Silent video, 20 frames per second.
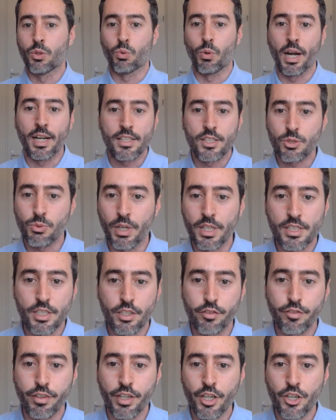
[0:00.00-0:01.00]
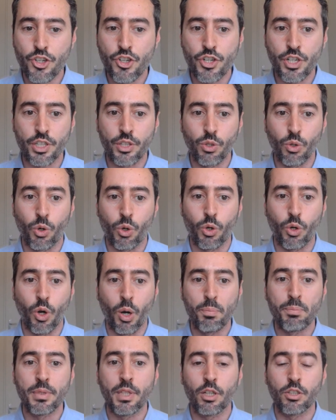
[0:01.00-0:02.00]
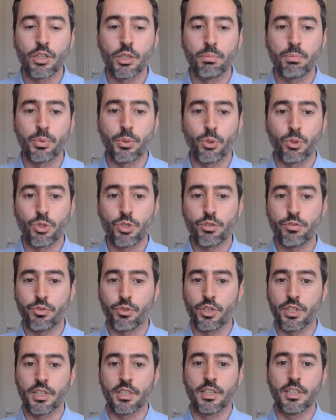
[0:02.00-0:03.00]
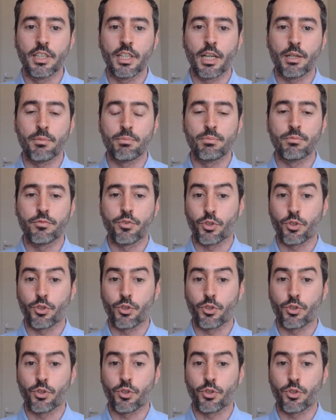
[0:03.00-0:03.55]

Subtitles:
rights reservation or opt-out approach for TDM